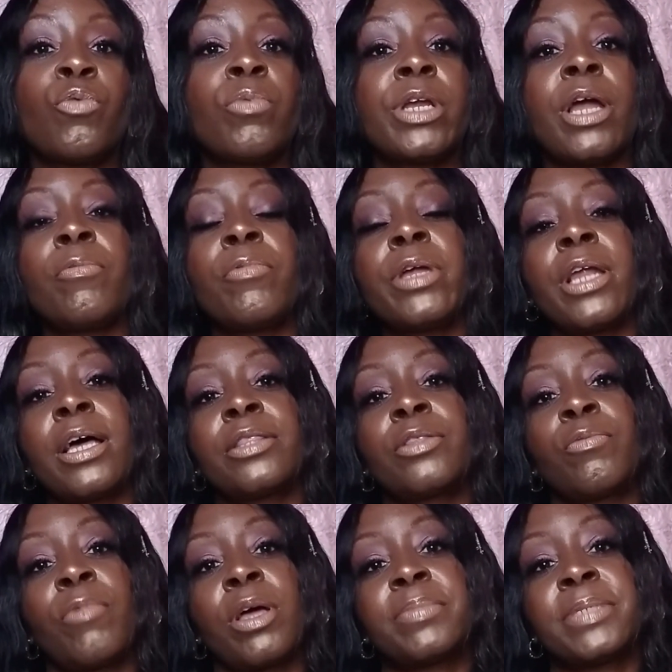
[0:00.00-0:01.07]
when I went on the
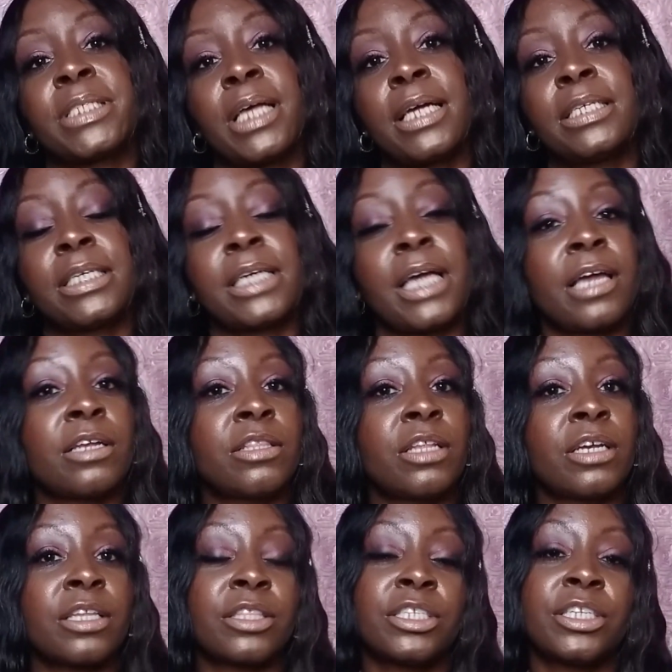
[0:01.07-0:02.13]
website to kind of
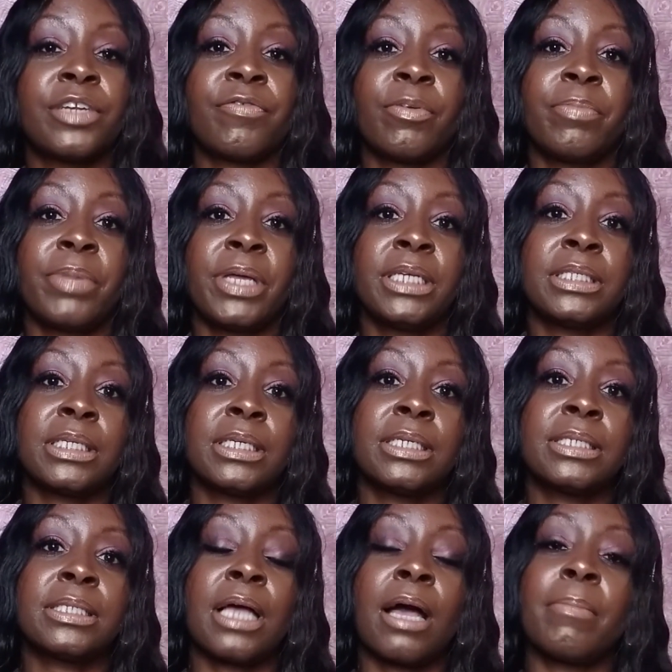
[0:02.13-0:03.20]
look at the different
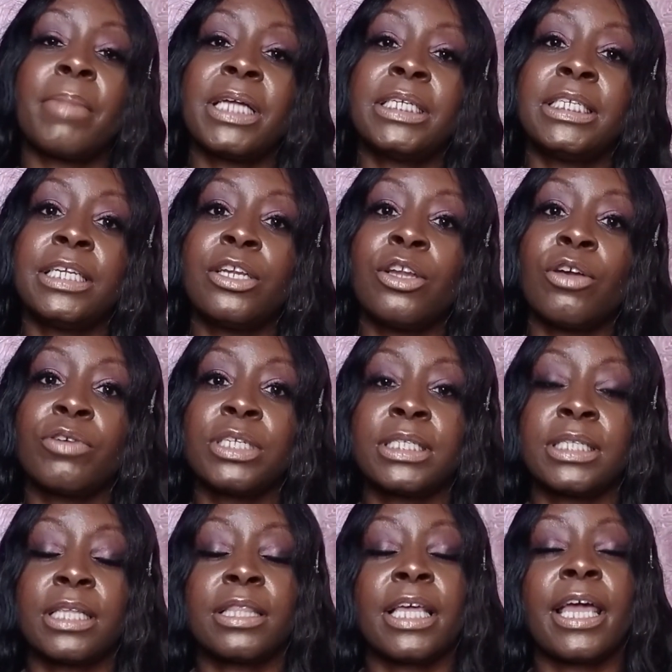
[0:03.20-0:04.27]
pieces, I did notice
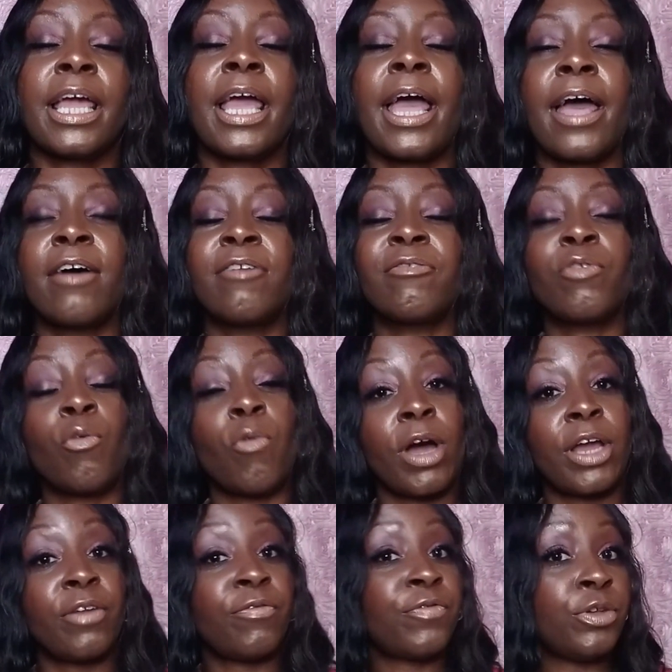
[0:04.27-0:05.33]
that they have
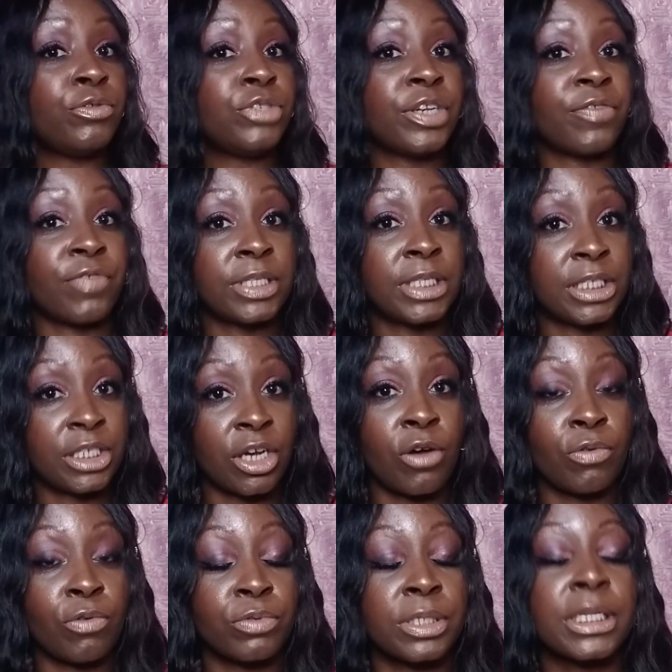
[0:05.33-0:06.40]
quite a few different
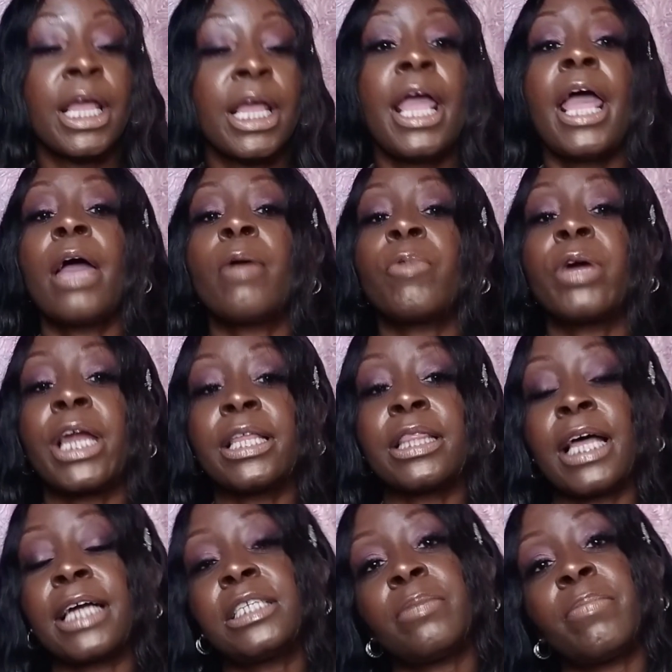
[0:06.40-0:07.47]
stones. And what I
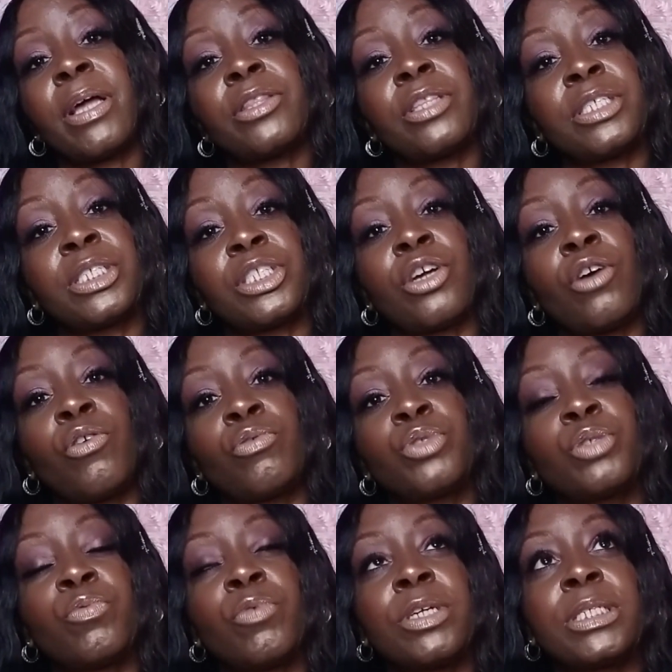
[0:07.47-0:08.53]
liked about the
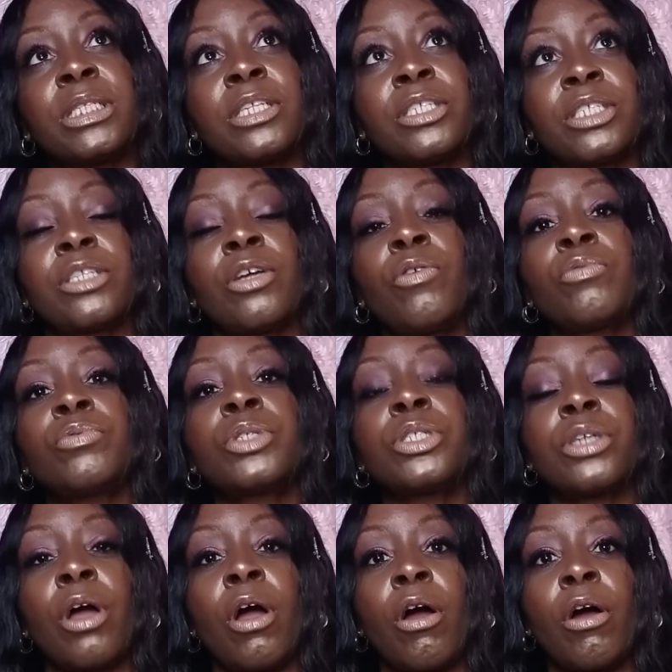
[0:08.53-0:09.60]
stones was the stones
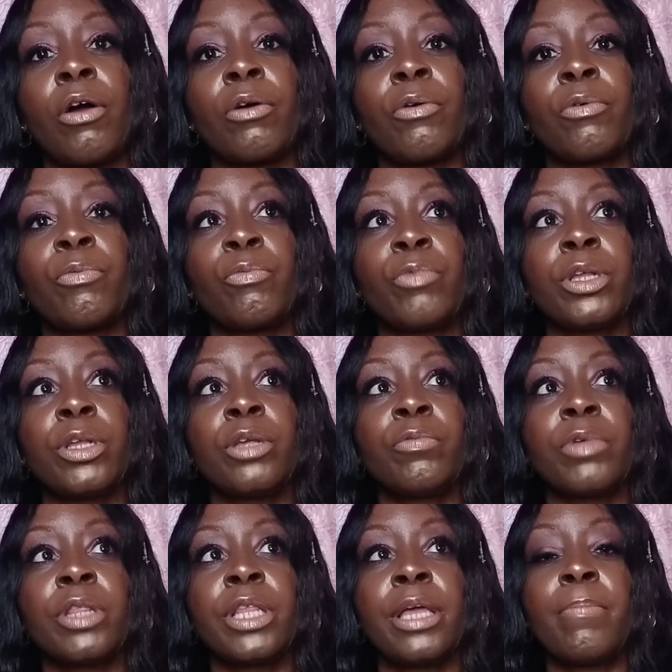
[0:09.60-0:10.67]
are
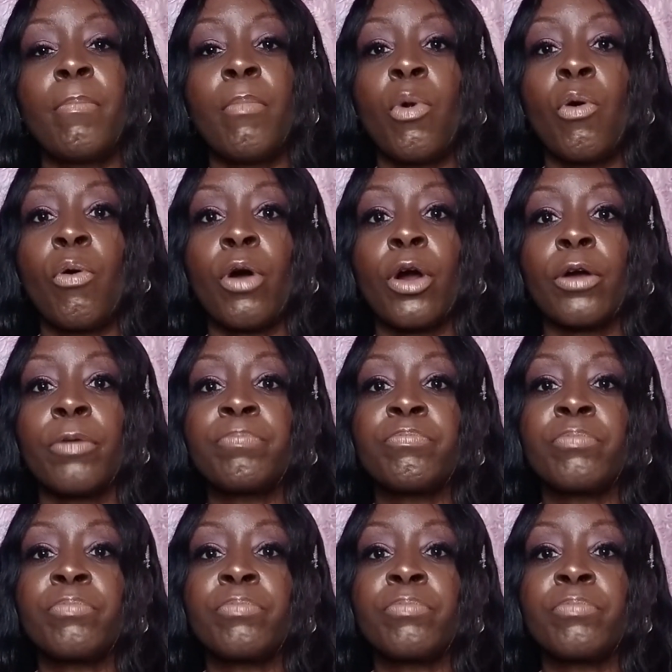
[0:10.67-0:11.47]
really more